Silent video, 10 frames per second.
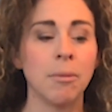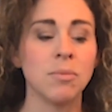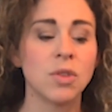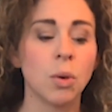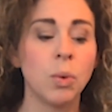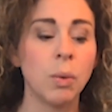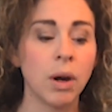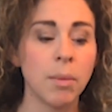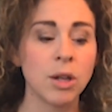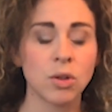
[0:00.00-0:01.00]
So we want
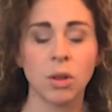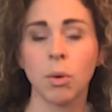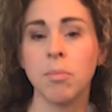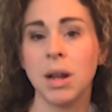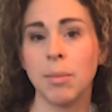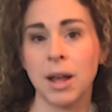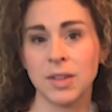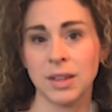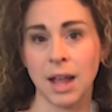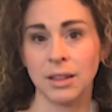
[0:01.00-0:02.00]
to make sure that we're
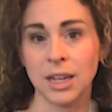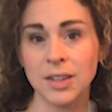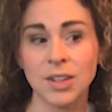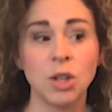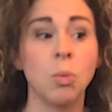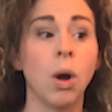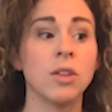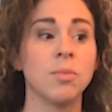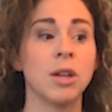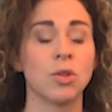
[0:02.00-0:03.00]
minimizing that list, and you want
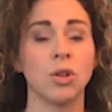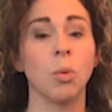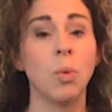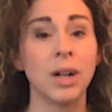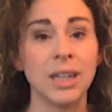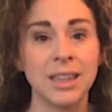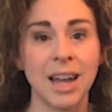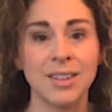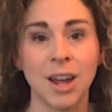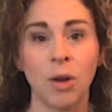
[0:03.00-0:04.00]
to make sure you're whittling
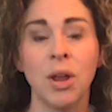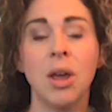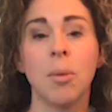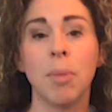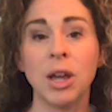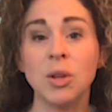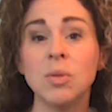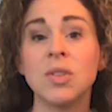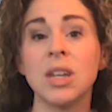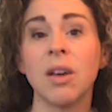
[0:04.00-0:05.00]
that down by
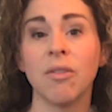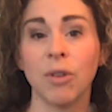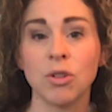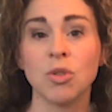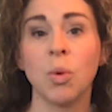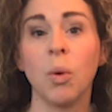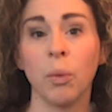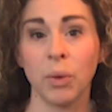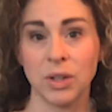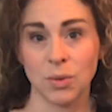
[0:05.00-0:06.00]
using virtual
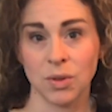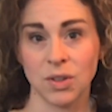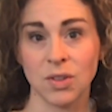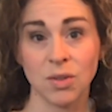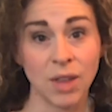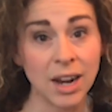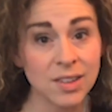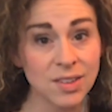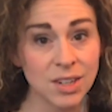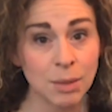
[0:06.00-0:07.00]
resources. So that
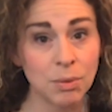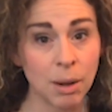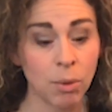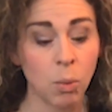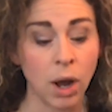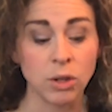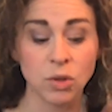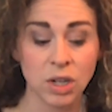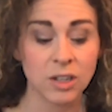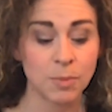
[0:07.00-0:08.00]
is tip number 1. You
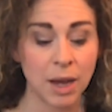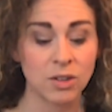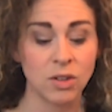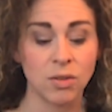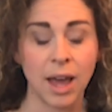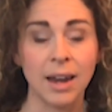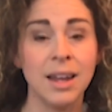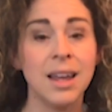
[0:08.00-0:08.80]
should expect to do that.